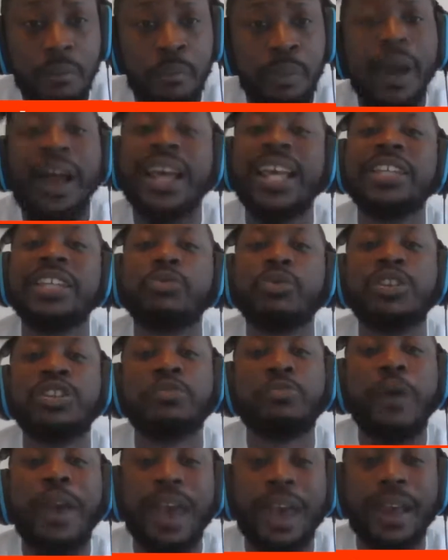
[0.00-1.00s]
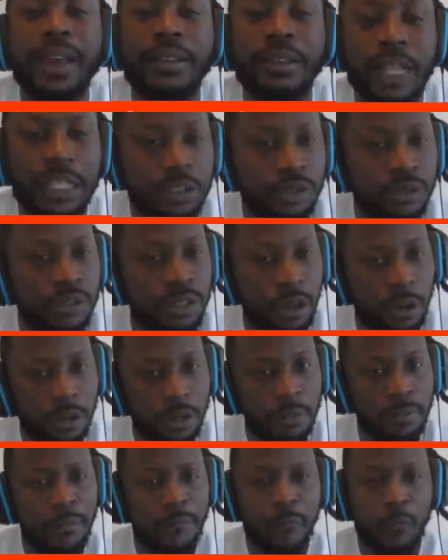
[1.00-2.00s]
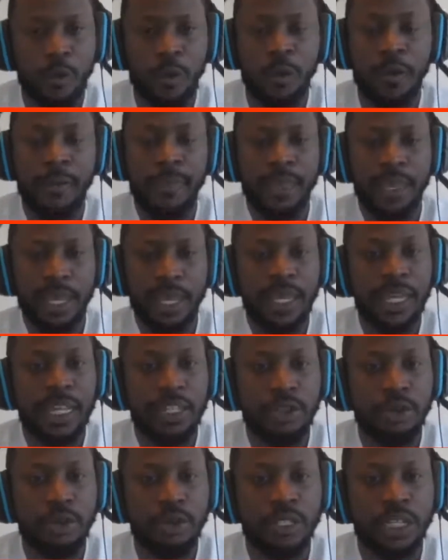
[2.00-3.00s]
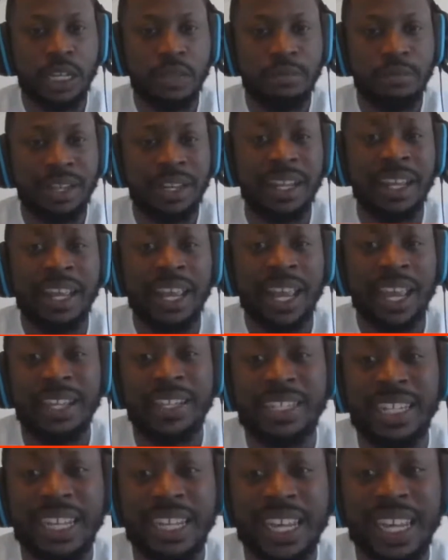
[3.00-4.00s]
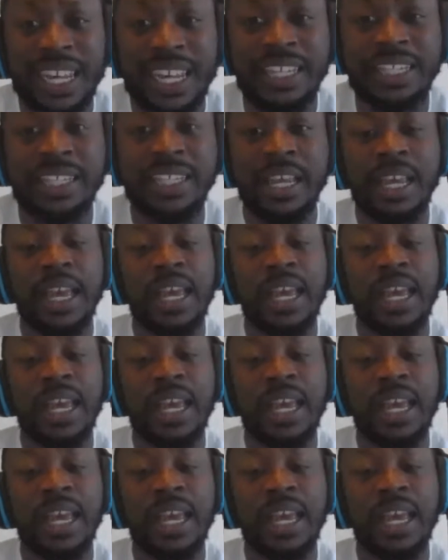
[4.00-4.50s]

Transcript: but it's respect that you told him before he gets to a team meeting and see his